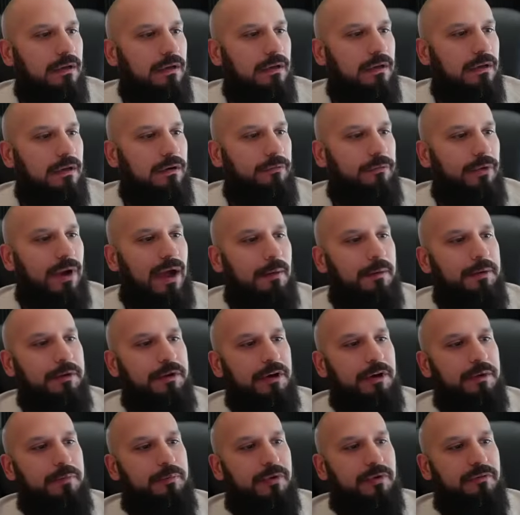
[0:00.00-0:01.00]

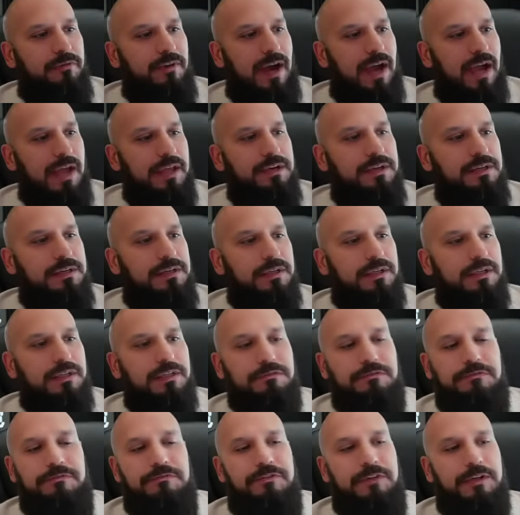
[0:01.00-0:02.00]
Robinhood provided
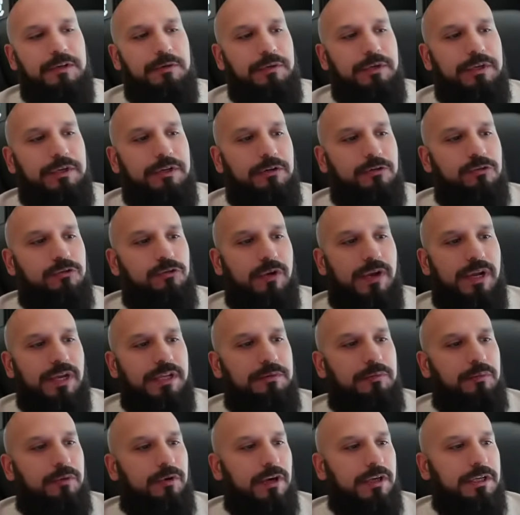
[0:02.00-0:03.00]
inferior trade
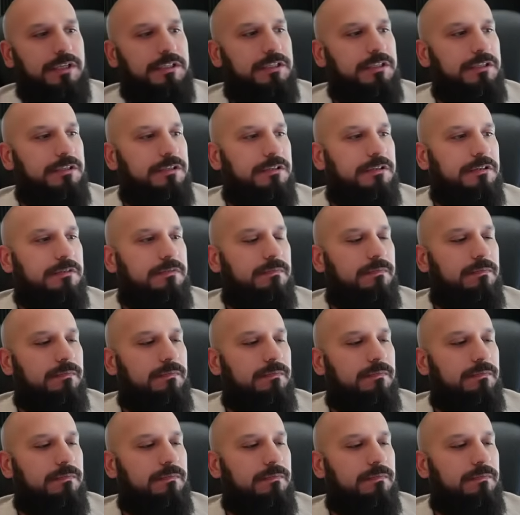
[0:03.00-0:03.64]
prices